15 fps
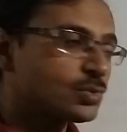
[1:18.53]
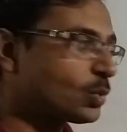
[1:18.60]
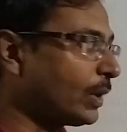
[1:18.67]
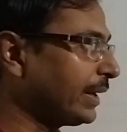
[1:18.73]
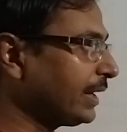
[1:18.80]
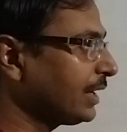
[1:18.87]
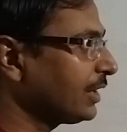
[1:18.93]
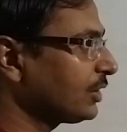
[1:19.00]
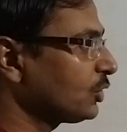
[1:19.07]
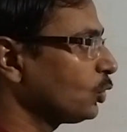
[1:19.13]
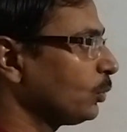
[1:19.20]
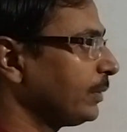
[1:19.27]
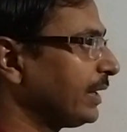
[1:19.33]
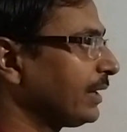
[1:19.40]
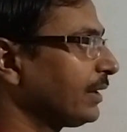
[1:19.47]
squaring and
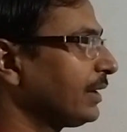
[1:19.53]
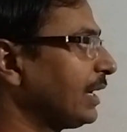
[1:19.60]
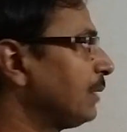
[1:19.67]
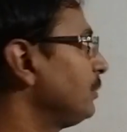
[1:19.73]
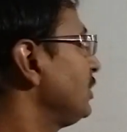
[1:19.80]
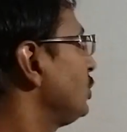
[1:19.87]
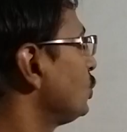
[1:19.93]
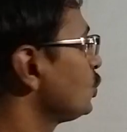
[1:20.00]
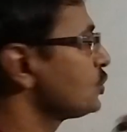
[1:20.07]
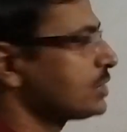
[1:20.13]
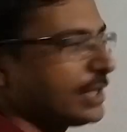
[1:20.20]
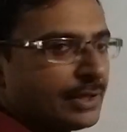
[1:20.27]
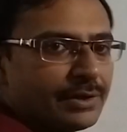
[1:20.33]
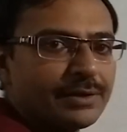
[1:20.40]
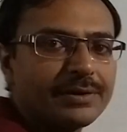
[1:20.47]
cubing can be
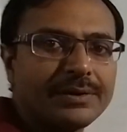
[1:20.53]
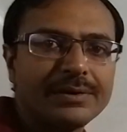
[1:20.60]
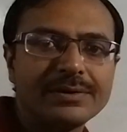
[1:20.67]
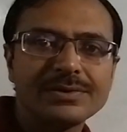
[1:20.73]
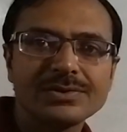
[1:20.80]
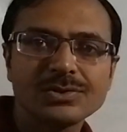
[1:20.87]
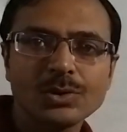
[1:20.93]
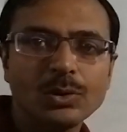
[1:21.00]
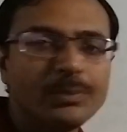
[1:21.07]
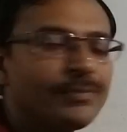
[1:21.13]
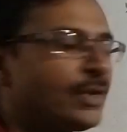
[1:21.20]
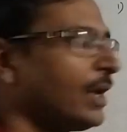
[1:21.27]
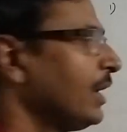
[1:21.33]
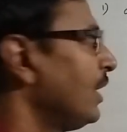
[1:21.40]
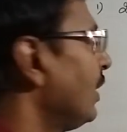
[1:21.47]
used here.
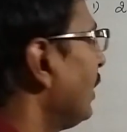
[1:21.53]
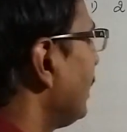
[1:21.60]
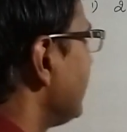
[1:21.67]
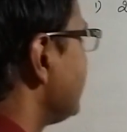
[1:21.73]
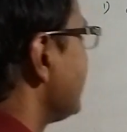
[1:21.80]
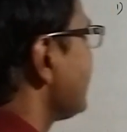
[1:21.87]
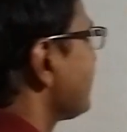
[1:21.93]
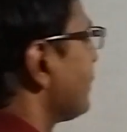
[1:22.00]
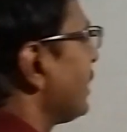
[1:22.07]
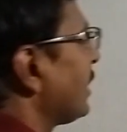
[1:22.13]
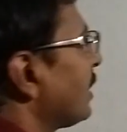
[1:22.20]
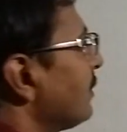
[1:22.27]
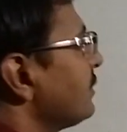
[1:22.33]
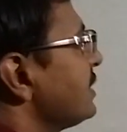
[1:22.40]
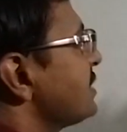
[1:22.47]
So, just
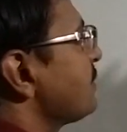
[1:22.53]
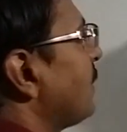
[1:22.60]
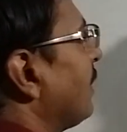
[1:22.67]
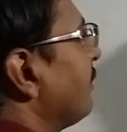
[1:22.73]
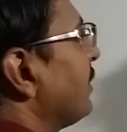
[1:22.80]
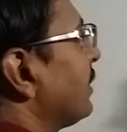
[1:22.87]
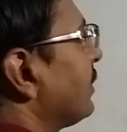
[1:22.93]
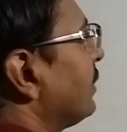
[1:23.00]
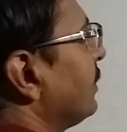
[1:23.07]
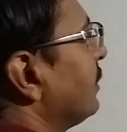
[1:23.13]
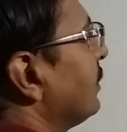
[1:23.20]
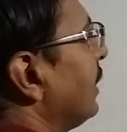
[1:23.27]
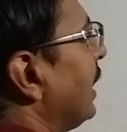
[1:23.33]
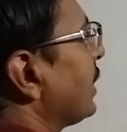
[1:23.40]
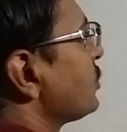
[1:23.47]
break up this power.
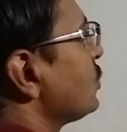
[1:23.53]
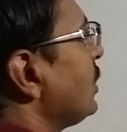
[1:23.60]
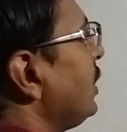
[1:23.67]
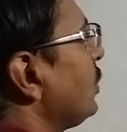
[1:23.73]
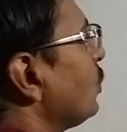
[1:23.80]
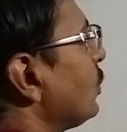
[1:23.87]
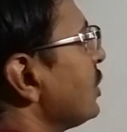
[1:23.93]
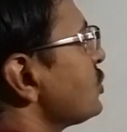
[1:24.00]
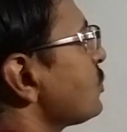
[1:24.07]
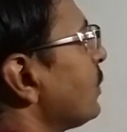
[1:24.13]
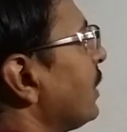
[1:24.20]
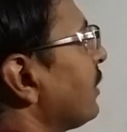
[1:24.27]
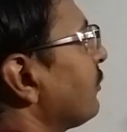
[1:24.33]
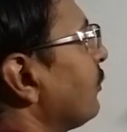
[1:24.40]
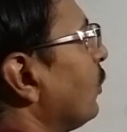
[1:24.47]
Actually, 2 raised to
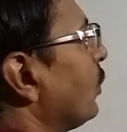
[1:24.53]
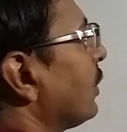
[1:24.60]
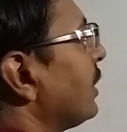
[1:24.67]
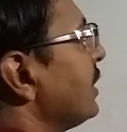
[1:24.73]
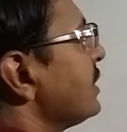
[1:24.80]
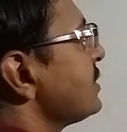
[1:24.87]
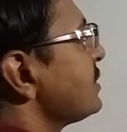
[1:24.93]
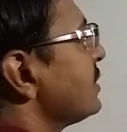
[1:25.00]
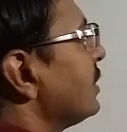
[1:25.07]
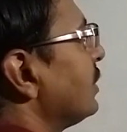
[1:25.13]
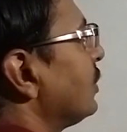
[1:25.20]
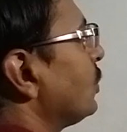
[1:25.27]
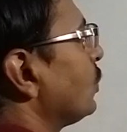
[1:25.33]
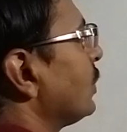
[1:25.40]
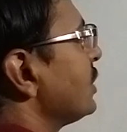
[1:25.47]
power 4 is
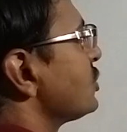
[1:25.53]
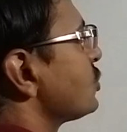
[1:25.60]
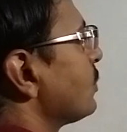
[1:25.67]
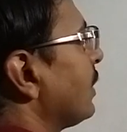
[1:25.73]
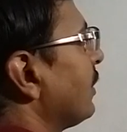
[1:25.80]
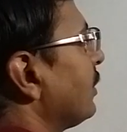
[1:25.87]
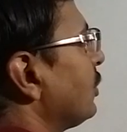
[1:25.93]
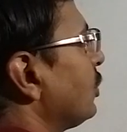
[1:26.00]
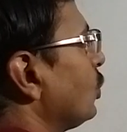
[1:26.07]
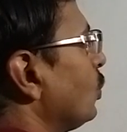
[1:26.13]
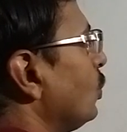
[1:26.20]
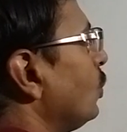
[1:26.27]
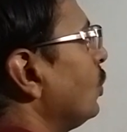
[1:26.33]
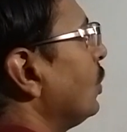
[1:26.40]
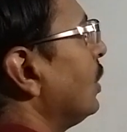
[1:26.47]
2 raised to power
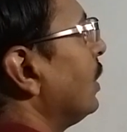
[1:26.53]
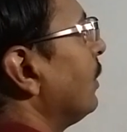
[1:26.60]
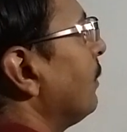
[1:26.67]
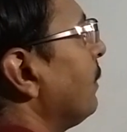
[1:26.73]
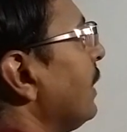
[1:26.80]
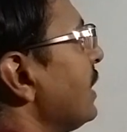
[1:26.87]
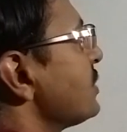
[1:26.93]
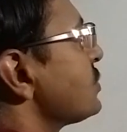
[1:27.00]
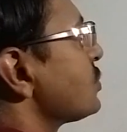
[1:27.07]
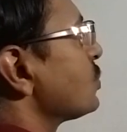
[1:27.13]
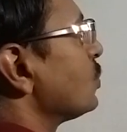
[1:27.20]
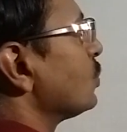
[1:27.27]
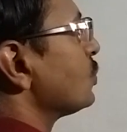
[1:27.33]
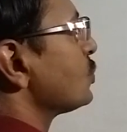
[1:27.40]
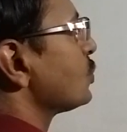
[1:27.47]
2. Plus
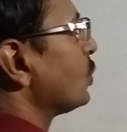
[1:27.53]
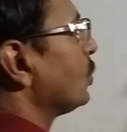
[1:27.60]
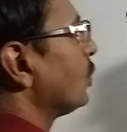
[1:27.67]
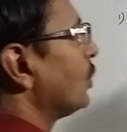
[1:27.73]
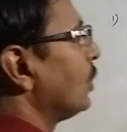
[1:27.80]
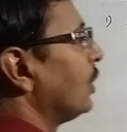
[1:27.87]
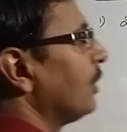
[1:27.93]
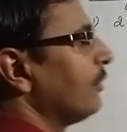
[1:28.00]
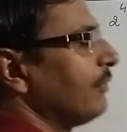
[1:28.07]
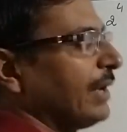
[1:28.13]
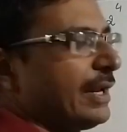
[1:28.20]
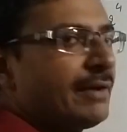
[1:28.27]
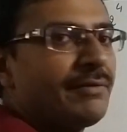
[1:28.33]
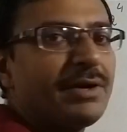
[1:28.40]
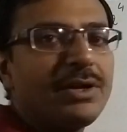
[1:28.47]
2. So
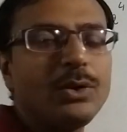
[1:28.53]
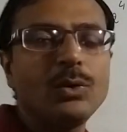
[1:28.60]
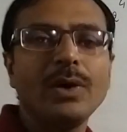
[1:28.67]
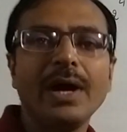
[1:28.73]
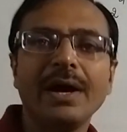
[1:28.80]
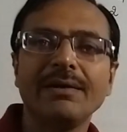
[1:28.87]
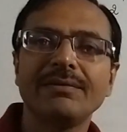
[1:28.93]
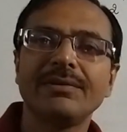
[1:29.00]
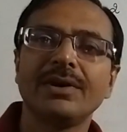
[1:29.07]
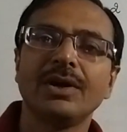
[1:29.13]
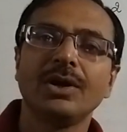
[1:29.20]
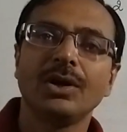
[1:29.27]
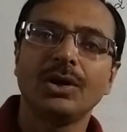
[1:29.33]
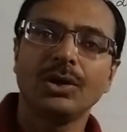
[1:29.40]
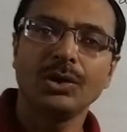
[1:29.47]
whenever you have
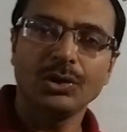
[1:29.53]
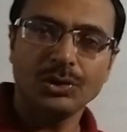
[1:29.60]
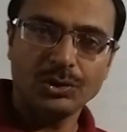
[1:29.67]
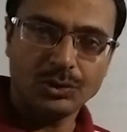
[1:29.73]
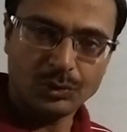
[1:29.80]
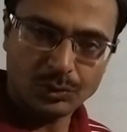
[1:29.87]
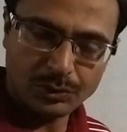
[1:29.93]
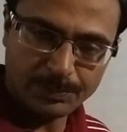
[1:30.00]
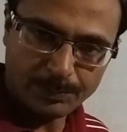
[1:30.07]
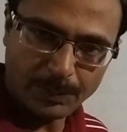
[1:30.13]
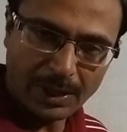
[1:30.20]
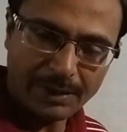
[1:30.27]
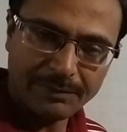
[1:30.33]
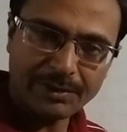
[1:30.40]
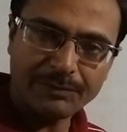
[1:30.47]

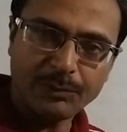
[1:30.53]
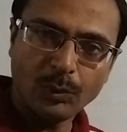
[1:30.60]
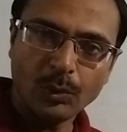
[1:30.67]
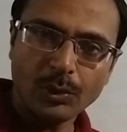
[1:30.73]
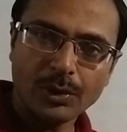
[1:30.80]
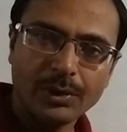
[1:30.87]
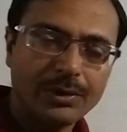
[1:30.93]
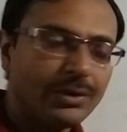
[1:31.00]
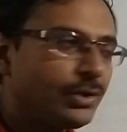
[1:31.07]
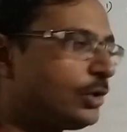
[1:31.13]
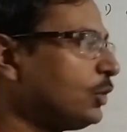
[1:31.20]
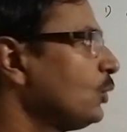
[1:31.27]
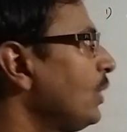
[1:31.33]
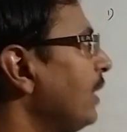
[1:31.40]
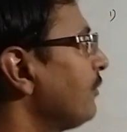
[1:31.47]
power 4,
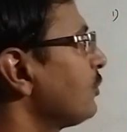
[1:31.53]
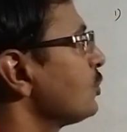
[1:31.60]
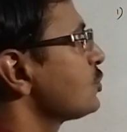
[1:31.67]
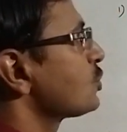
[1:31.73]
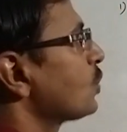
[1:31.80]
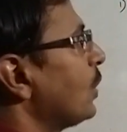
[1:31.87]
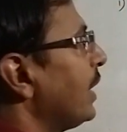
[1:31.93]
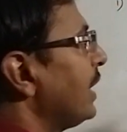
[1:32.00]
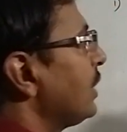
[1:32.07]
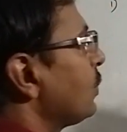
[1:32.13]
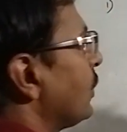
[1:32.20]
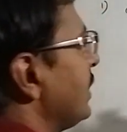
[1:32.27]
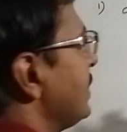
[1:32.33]
you have to square